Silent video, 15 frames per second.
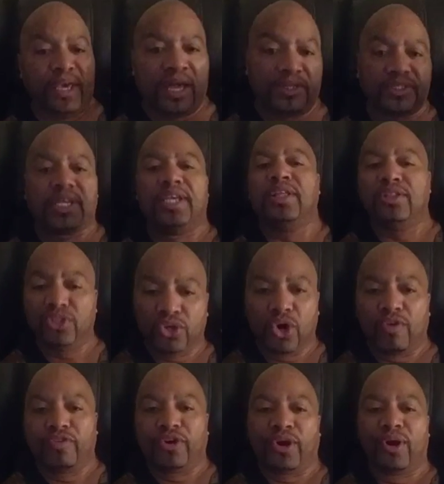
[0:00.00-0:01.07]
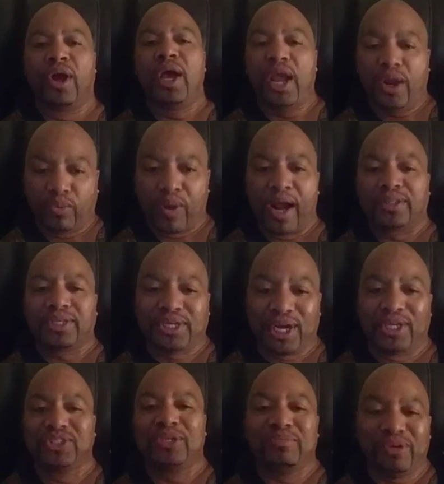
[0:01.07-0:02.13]
Beyonce to go over there and rock the
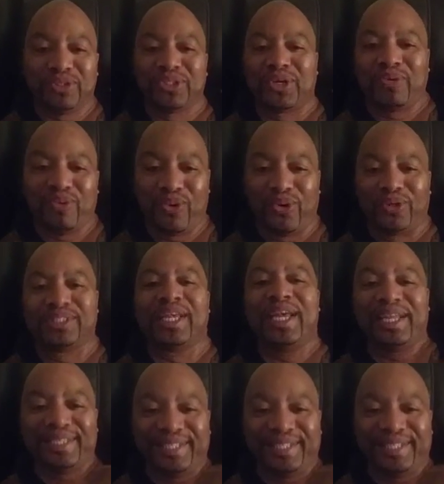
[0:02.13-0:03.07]
Country Music Awards.